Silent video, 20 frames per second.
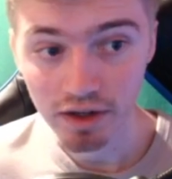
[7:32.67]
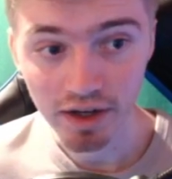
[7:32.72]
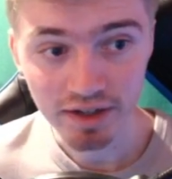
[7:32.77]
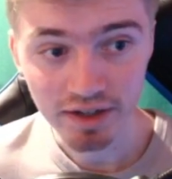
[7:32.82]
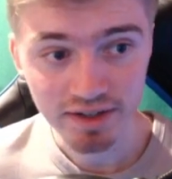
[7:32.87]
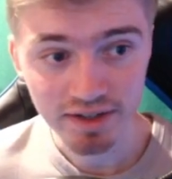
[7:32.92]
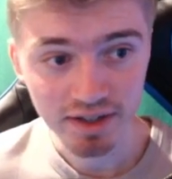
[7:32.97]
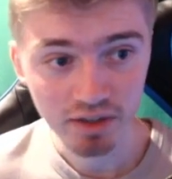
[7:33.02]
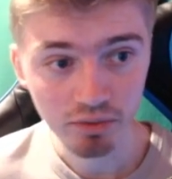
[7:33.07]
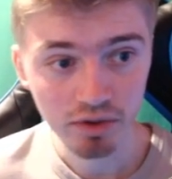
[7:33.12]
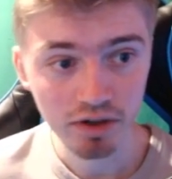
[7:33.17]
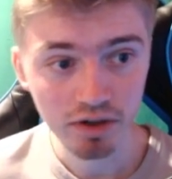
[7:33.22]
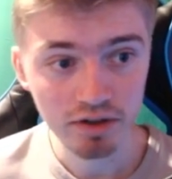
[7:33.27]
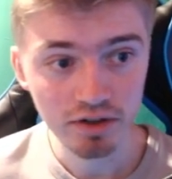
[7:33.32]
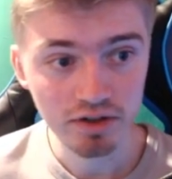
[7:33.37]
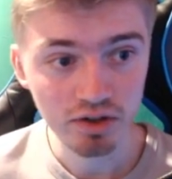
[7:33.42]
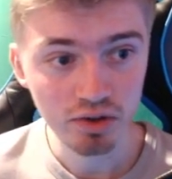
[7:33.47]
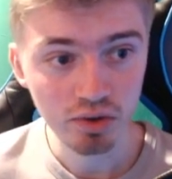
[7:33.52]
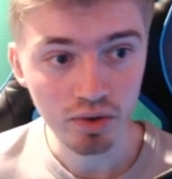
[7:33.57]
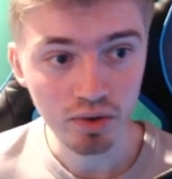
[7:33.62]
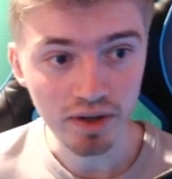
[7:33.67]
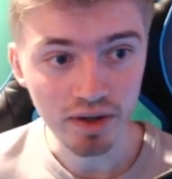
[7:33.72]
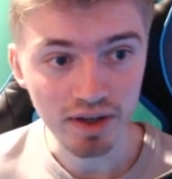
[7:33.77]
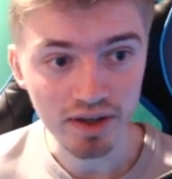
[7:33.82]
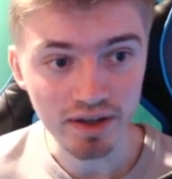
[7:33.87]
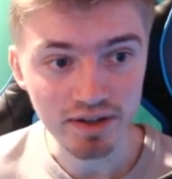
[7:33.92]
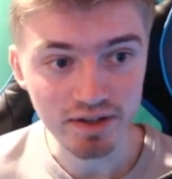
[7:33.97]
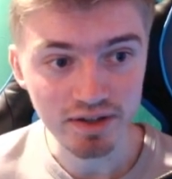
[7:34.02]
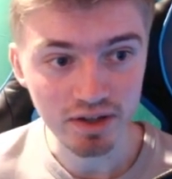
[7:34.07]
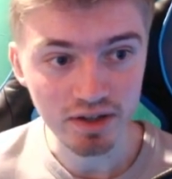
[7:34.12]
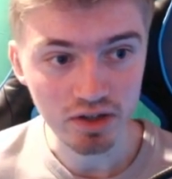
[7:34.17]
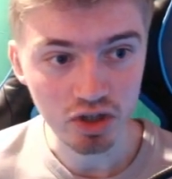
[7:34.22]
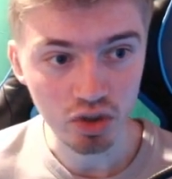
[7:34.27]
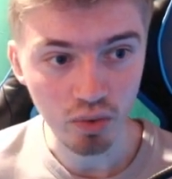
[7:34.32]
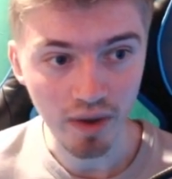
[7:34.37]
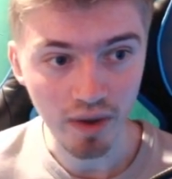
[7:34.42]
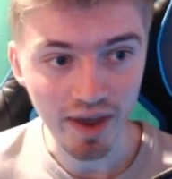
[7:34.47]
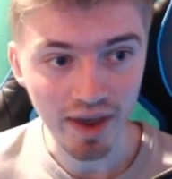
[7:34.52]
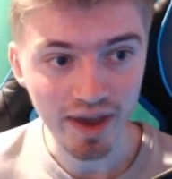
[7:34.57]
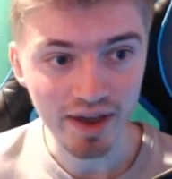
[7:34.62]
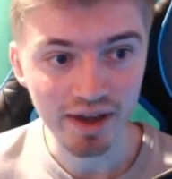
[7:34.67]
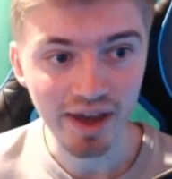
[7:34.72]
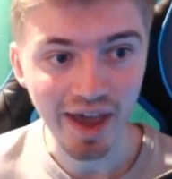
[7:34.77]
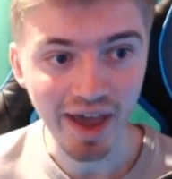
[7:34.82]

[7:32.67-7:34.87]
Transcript: Next thing we're going to do is drag